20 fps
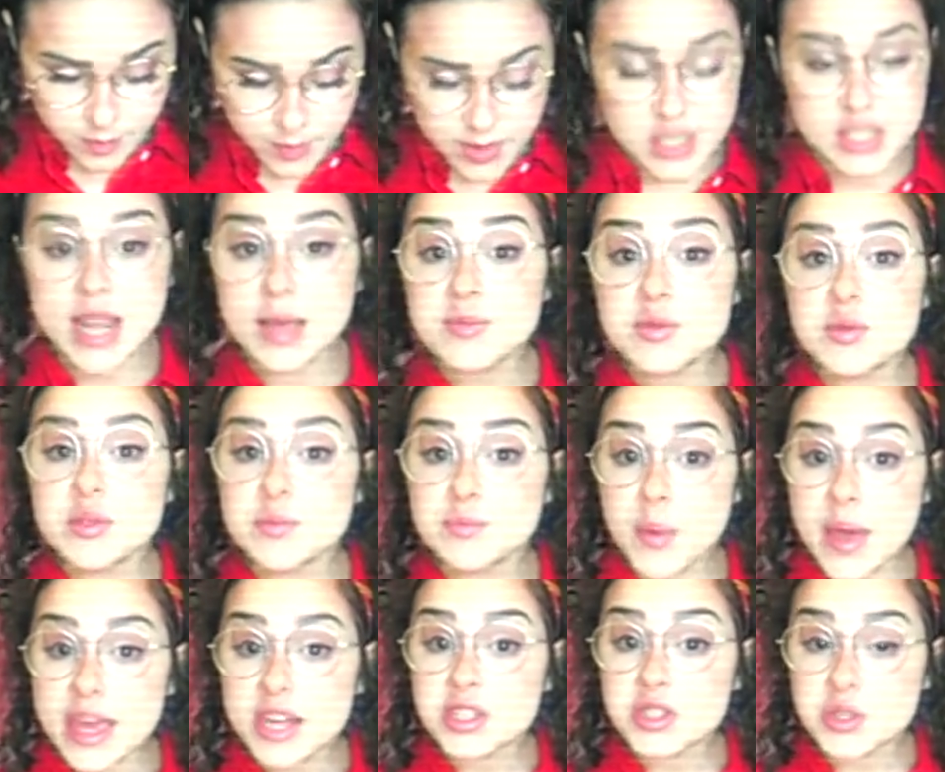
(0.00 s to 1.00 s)
But James was
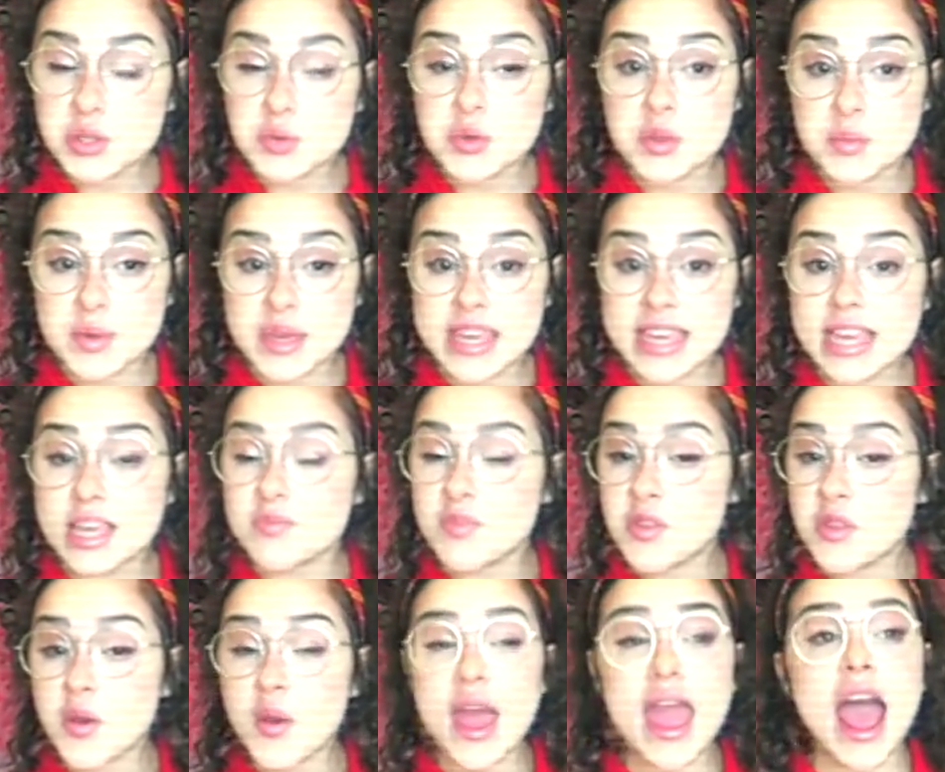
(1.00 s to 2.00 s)
patient with me
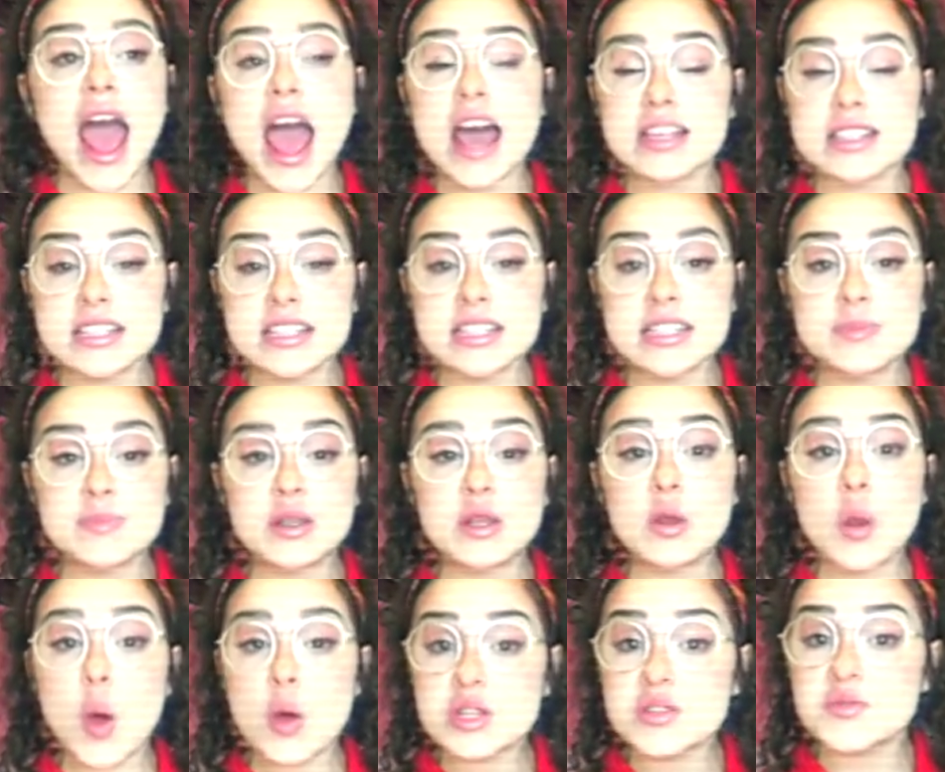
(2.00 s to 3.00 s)
even though I asked him a
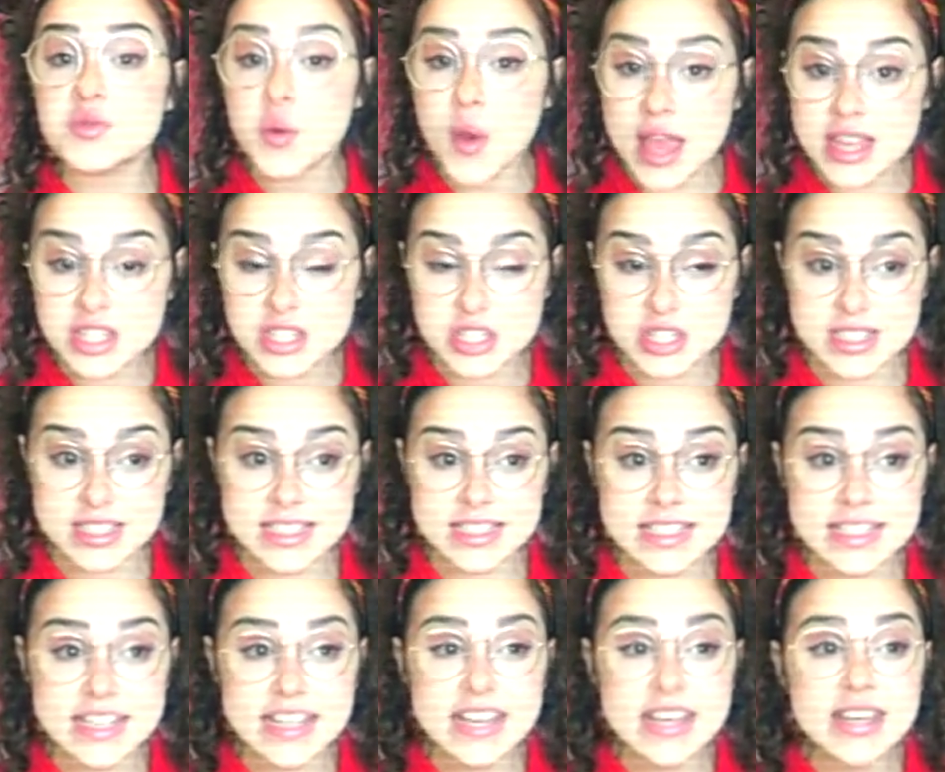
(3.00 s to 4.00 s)
lot of
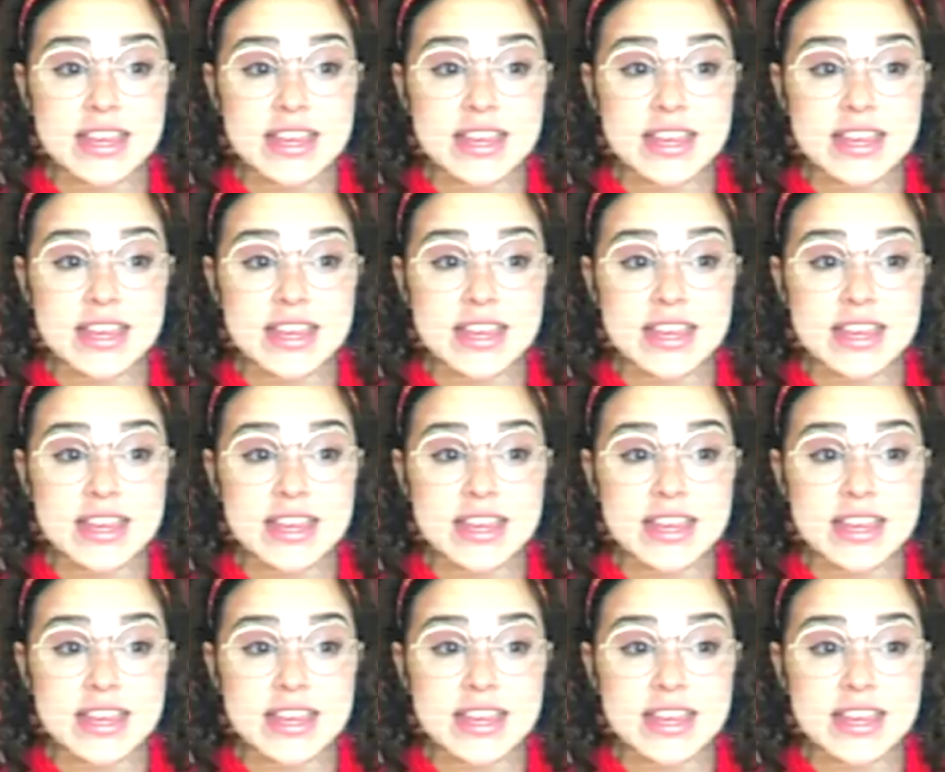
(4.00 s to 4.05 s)
questions,